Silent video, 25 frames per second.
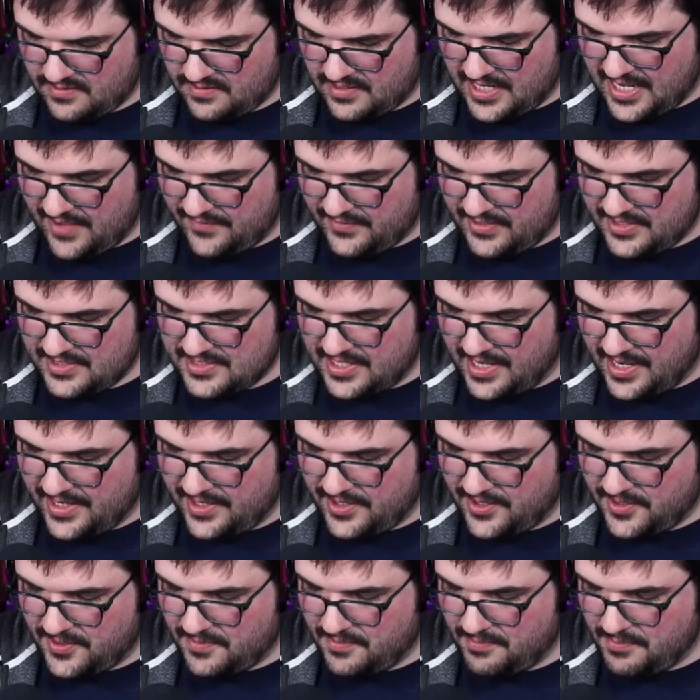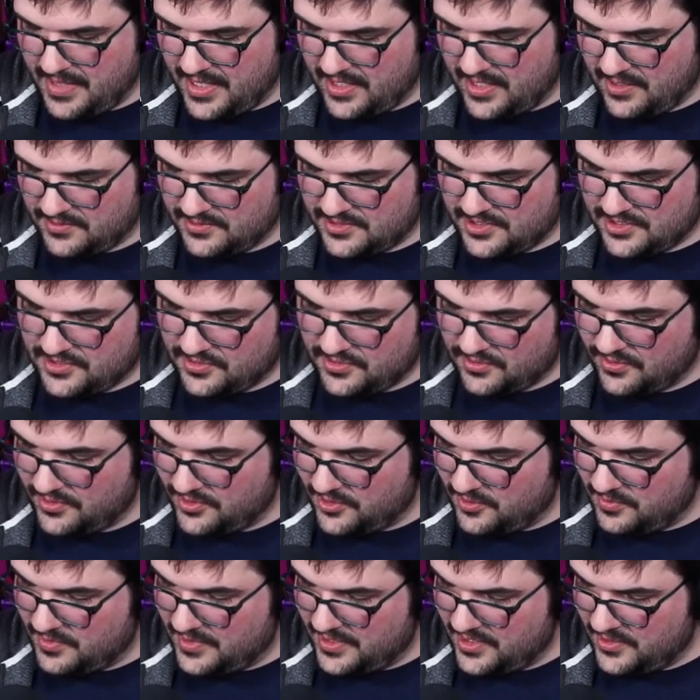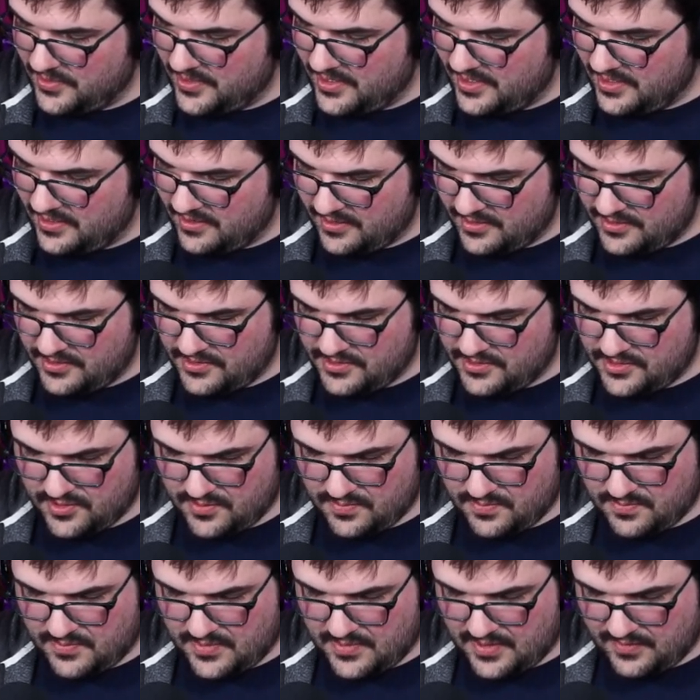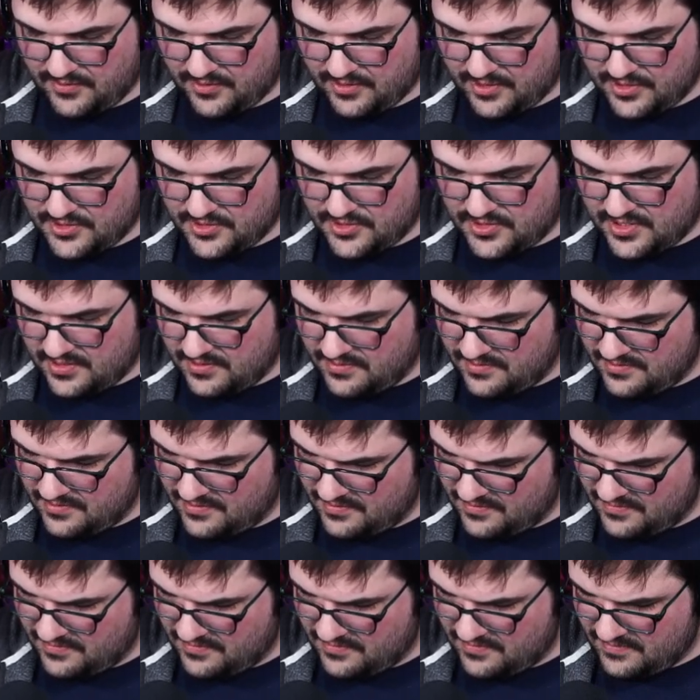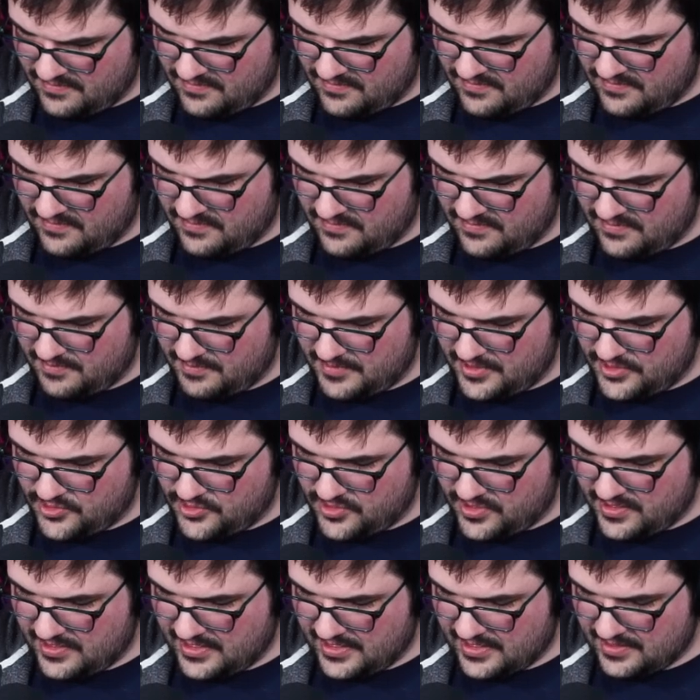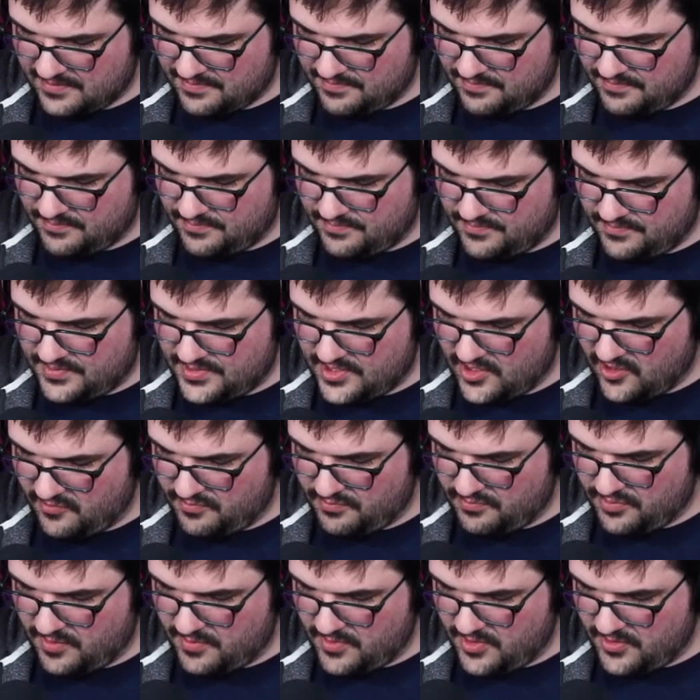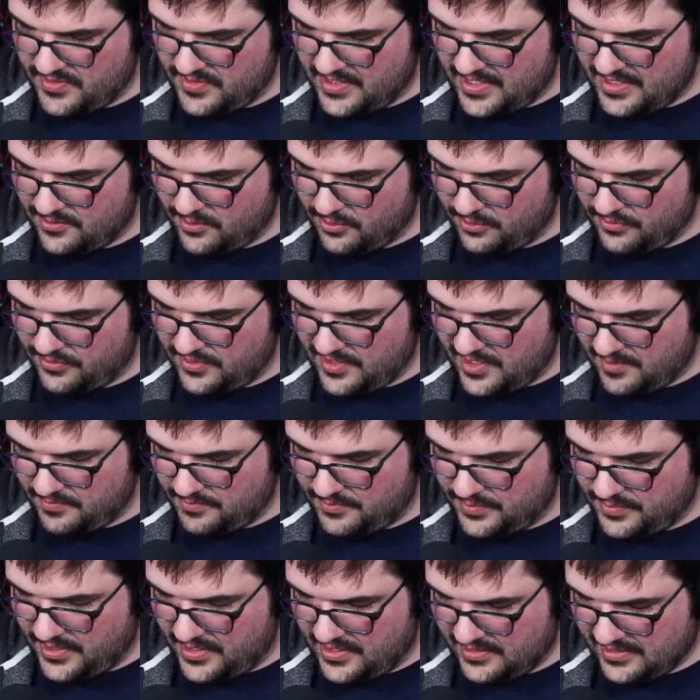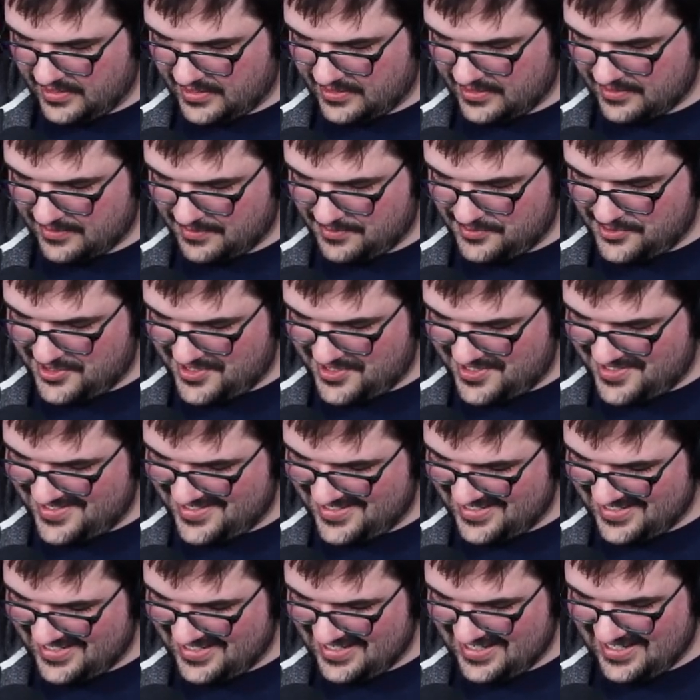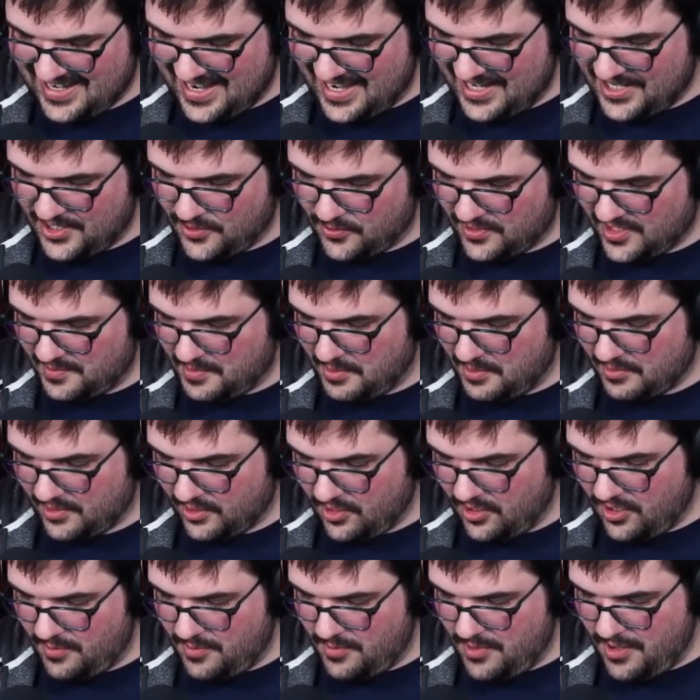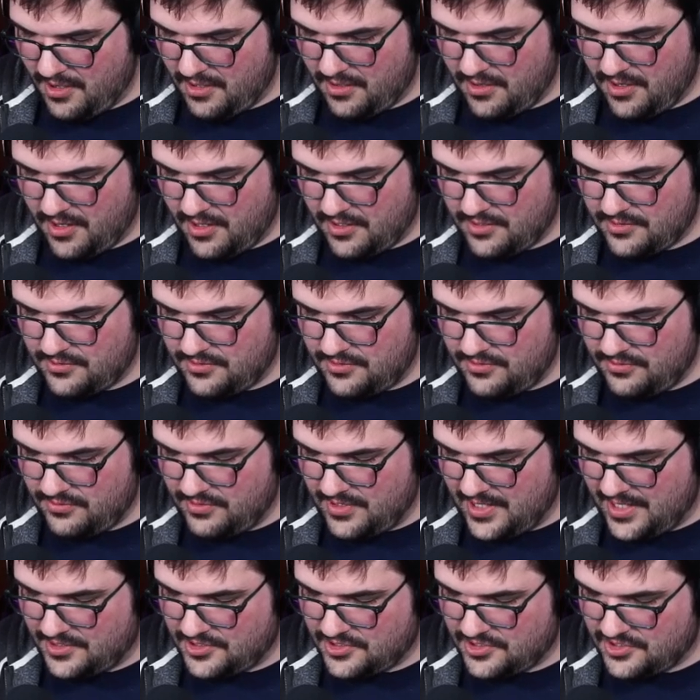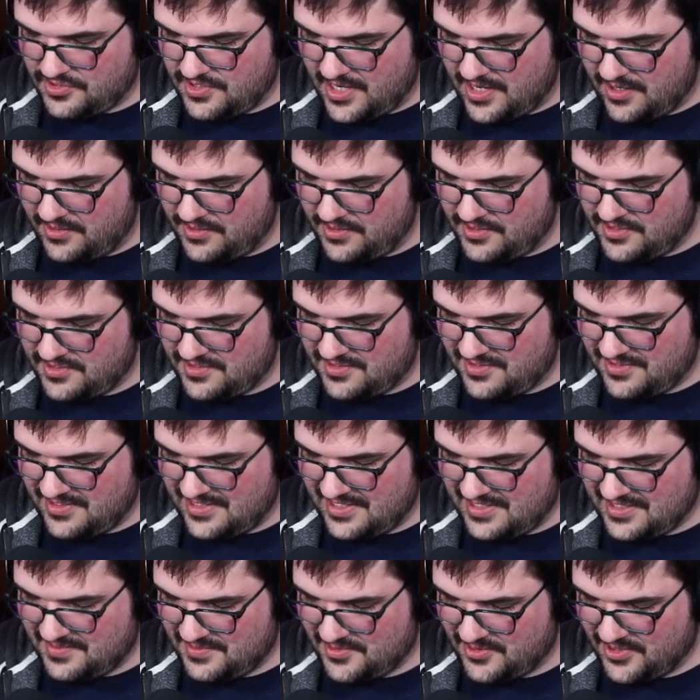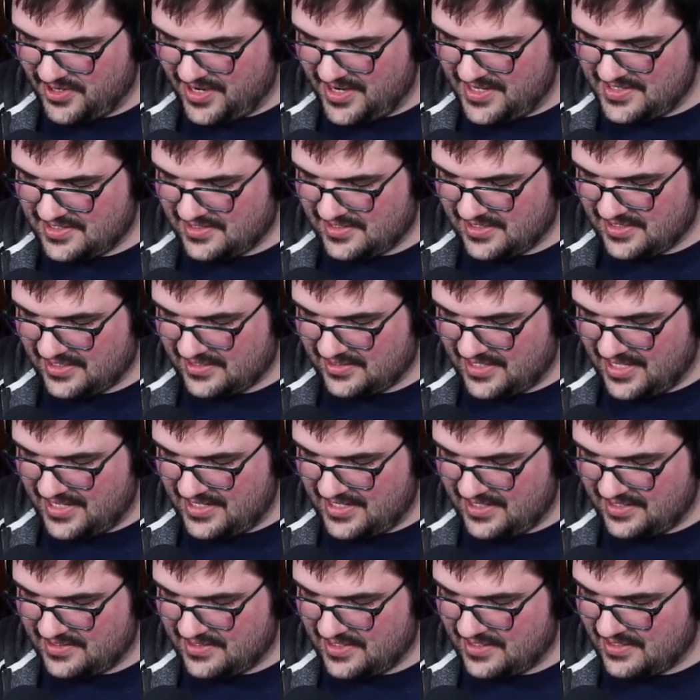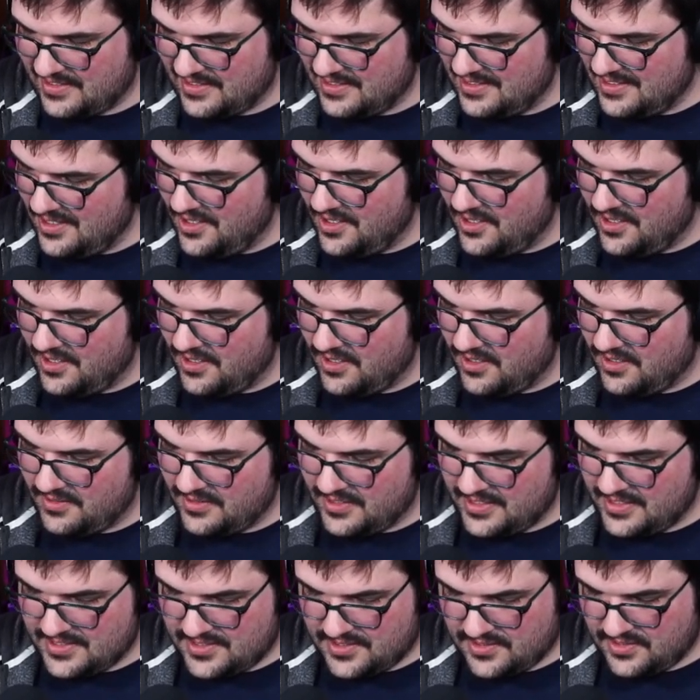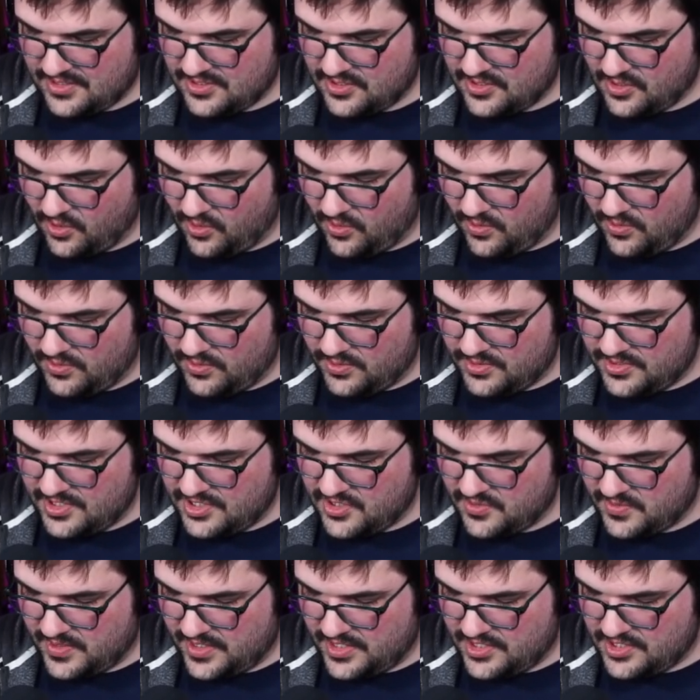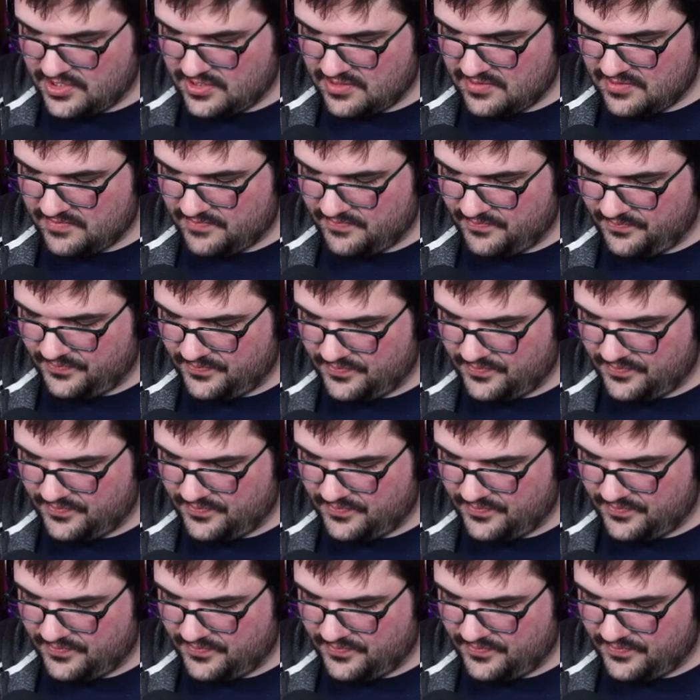I have an entire metal tutorial, by the way, on YouTube if you're interested. I'm not trying to like self-promo that whole thing, but like I know a lot of people are like, oh man, how'd you do that just now? You just did some crazy like lighting thing. This whole situation